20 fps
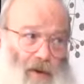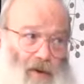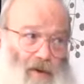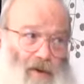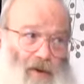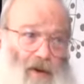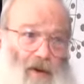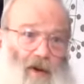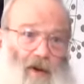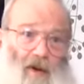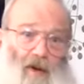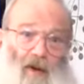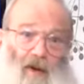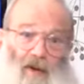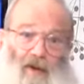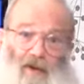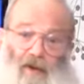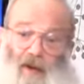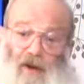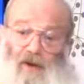groups,
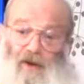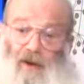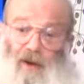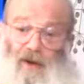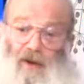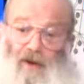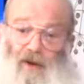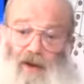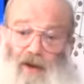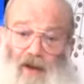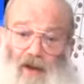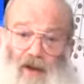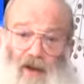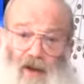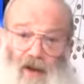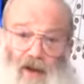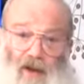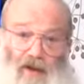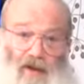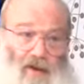such as the
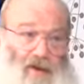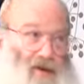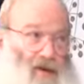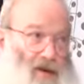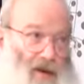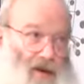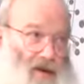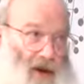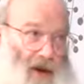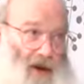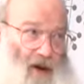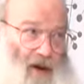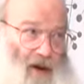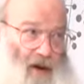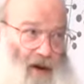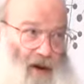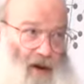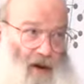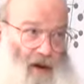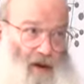East
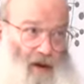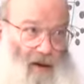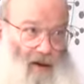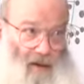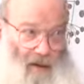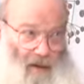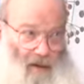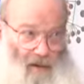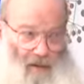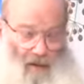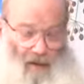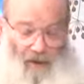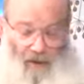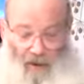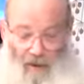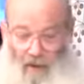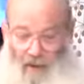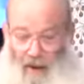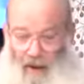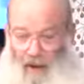Syrian uh, or
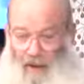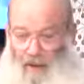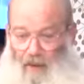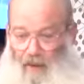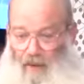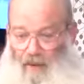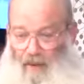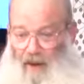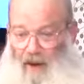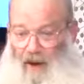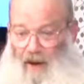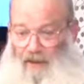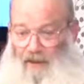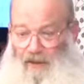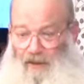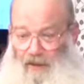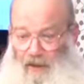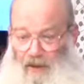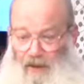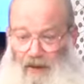Nestorian
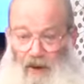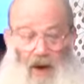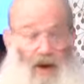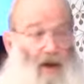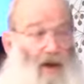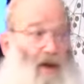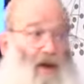Orthodox Church,